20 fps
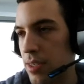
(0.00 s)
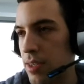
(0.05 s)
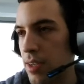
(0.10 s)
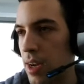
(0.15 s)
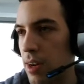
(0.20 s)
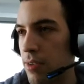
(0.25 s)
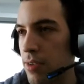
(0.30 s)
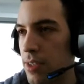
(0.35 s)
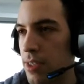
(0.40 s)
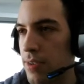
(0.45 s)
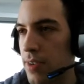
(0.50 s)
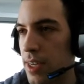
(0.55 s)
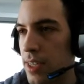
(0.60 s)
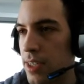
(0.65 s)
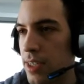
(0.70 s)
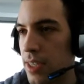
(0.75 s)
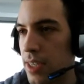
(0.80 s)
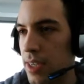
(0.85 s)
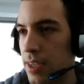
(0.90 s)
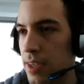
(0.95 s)
how to structure
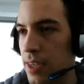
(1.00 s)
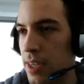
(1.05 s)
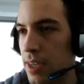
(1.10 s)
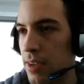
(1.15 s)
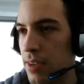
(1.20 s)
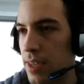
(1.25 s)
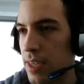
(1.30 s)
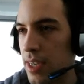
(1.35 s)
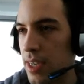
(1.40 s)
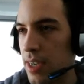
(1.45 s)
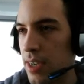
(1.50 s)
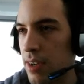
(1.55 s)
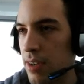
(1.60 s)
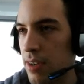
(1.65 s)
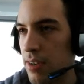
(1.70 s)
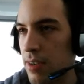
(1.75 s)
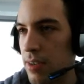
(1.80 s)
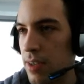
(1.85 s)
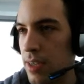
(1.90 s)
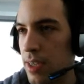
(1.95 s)
your code and
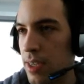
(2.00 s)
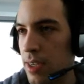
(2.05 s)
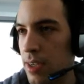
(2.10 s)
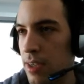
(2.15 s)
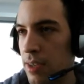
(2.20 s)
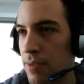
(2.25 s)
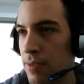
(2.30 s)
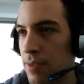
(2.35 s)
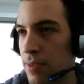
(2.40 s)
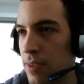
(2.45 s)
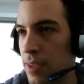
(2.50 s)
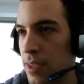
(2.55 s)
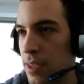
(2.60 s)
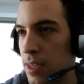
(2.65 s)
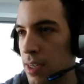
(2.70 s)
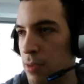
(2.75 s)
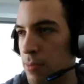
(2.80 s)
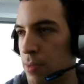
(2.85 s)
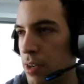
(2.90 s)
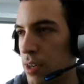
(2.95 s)
how a lot of
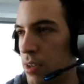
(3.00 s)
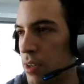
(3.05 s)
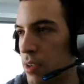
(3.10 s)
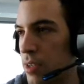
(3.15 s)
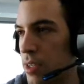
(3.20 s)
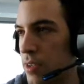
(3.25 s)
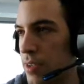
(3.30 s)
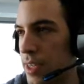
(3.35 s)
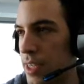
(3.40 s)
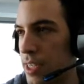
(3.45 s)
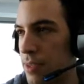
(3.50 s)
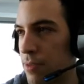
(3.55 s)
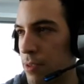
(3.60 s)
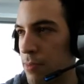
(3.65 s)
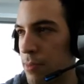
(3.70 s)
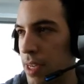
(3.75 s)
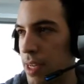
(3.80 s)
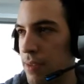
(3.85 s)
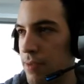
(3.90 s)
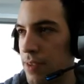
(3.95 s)
how more code structure would
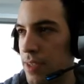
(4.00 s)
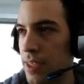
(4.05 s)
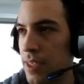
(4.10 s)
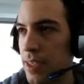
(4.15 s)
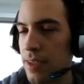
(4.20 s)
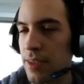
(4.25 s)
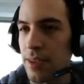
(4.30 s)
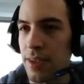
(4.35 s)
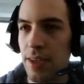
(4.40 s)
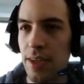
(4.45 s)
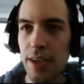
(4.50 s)
benefit you.